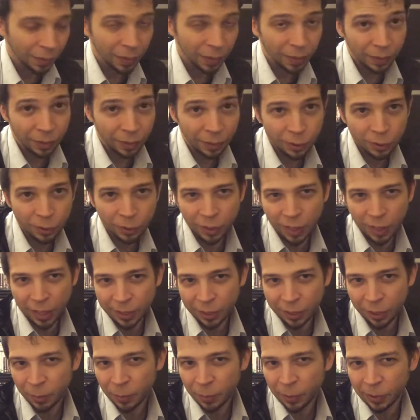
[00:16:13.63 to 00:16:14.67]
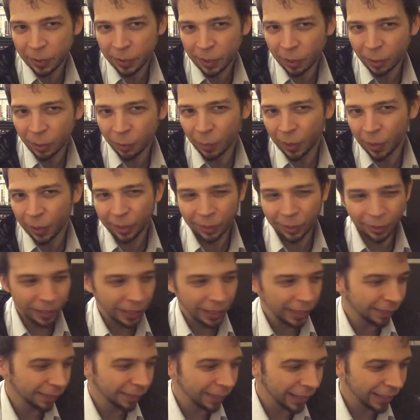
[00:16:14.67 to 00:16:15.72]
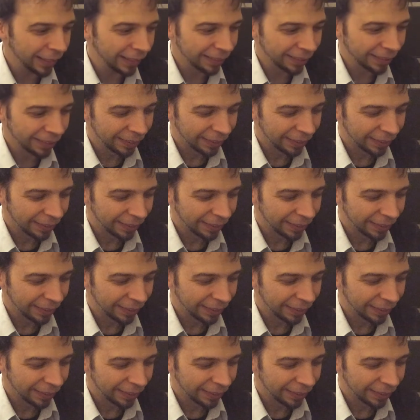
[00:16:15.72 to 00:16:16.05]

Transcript: There's that Super Nintendo one I don't have yet.